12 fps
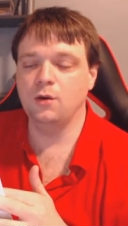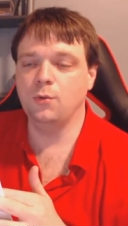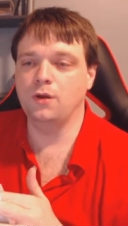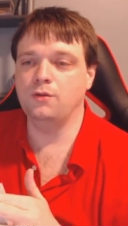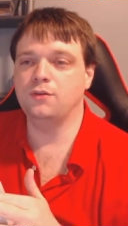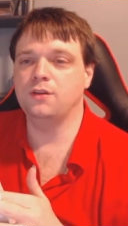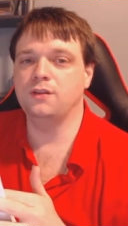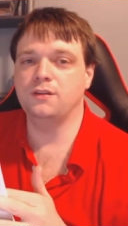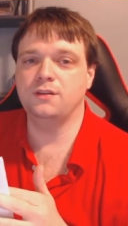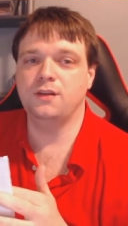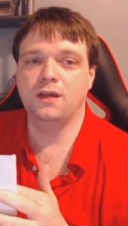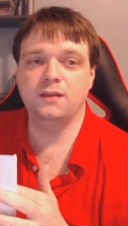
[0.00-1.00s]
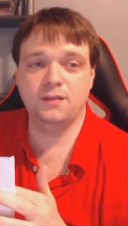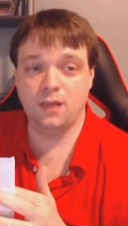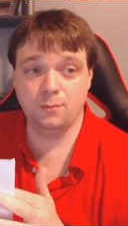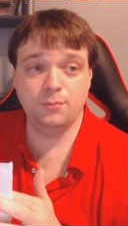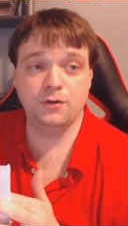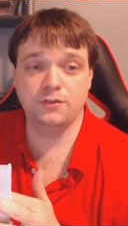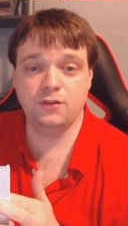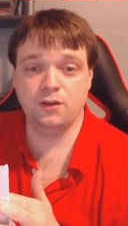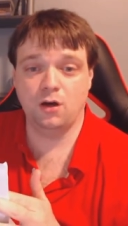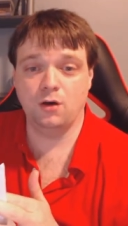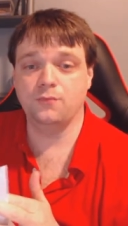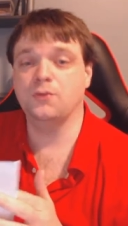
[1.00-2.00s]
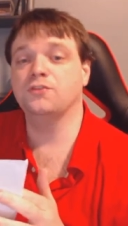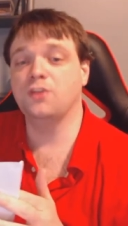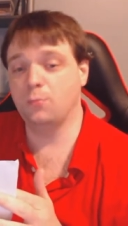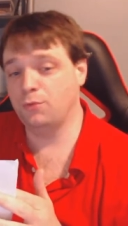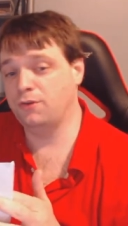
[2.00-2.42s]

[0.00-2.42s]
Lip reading: where you can get 10% off for some